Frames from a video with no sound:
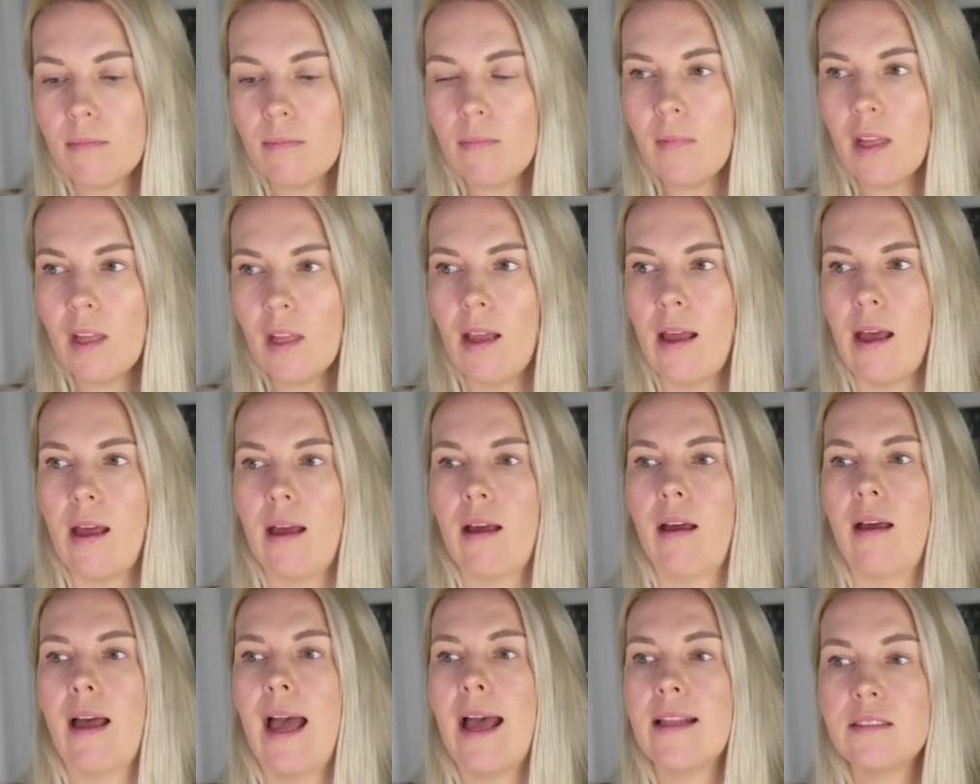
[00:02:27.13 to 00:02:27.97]

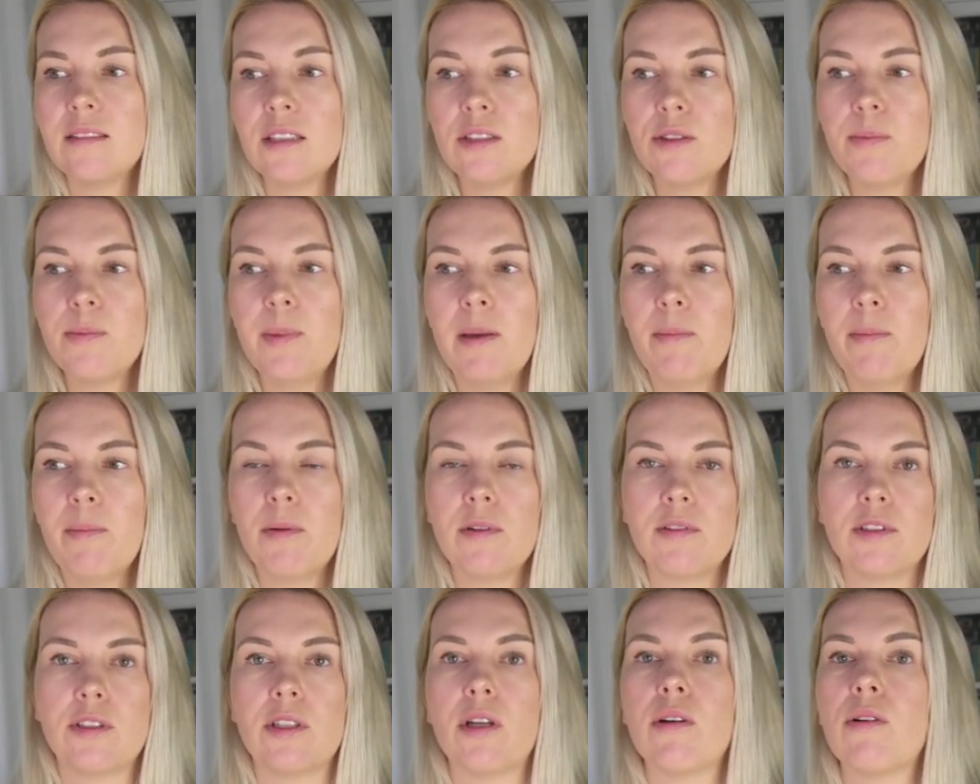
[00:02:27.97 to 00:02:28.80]
answer to people.
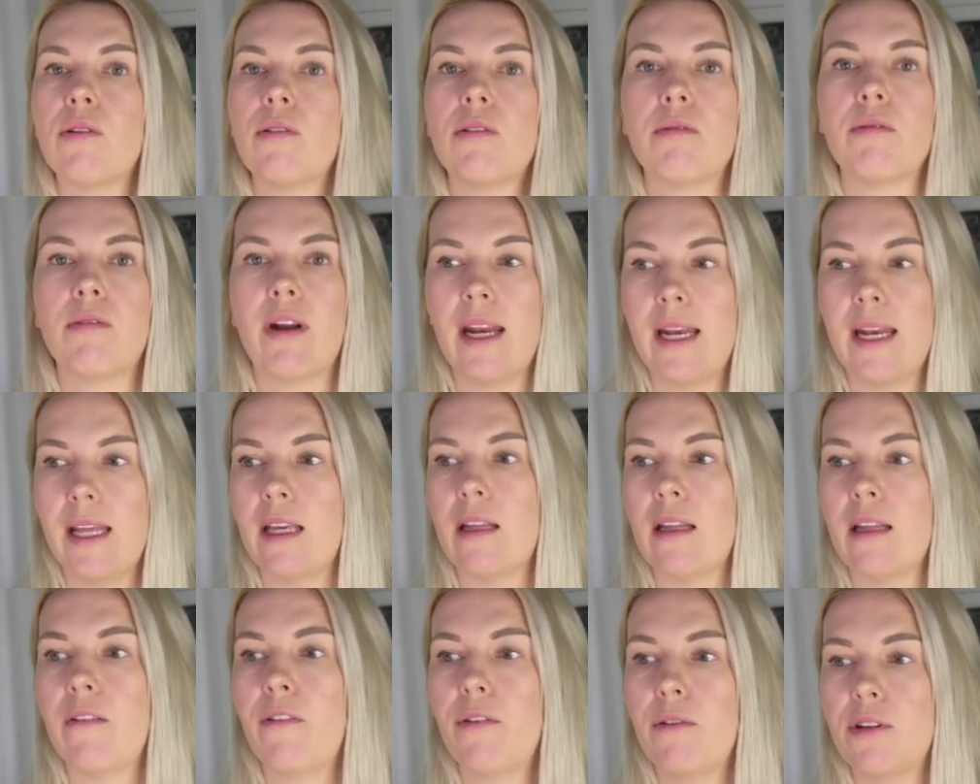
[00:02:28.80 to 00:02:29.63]
So writing
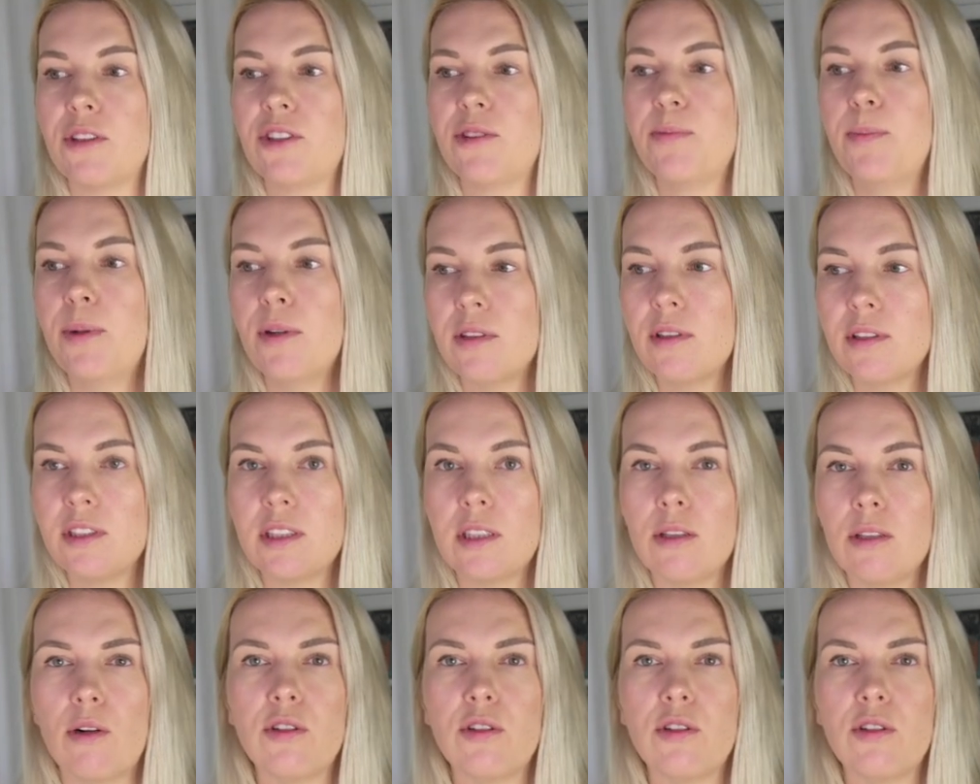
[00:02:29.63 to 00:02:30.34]
in first person.